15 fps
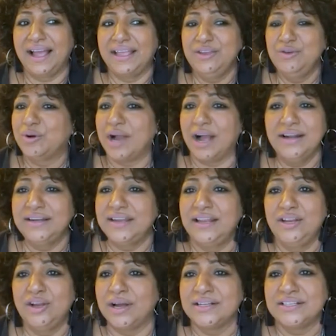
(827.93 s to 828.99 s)
you can't tell
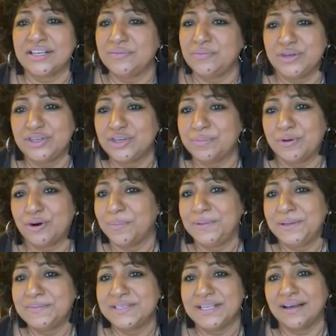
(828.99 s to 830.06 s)
your Achan what your
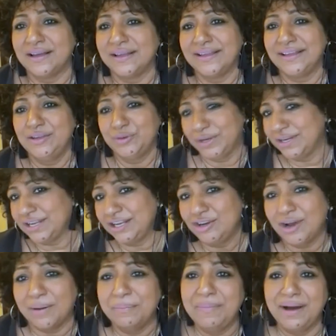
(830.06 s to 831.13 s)
problems are. You can tell
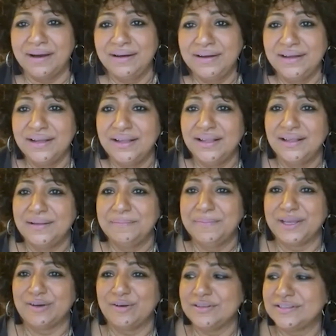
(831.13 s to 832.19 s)
your Amma
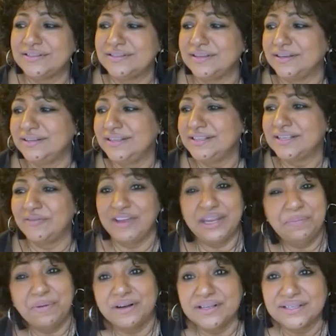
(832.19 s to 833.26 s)
because these are
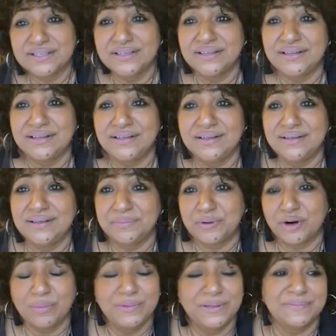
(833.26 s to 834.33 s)
very personal
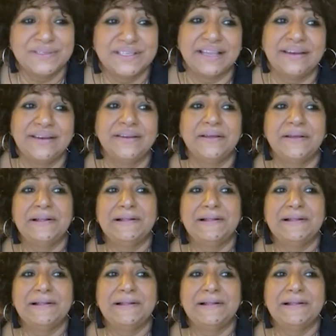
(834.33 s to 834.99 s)
problems. And